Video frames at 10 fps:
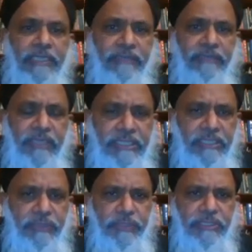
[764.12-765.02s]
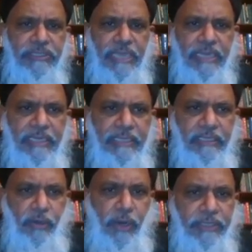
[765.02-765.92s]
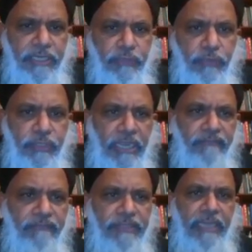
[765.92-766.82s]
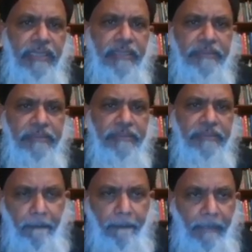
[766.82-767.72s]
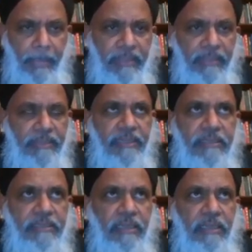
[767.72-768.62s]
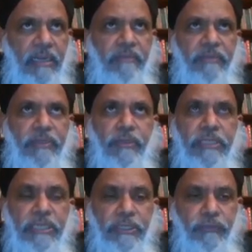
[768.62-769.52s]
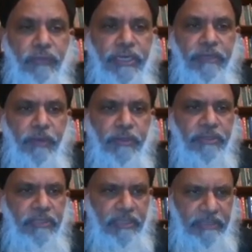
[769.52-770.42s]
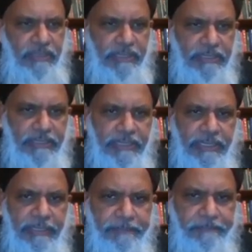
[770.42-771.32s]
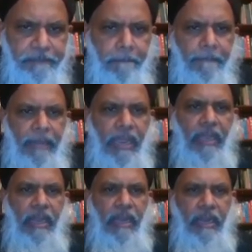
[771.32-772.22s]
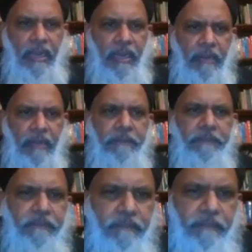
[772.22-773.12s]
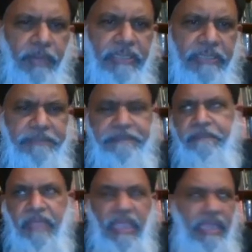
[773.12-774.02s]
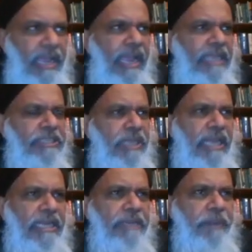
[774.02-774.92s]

interventions, which is exactly contrary to what I have said, uh, that uh, we don't need to worry about the nation state. Uh, but as any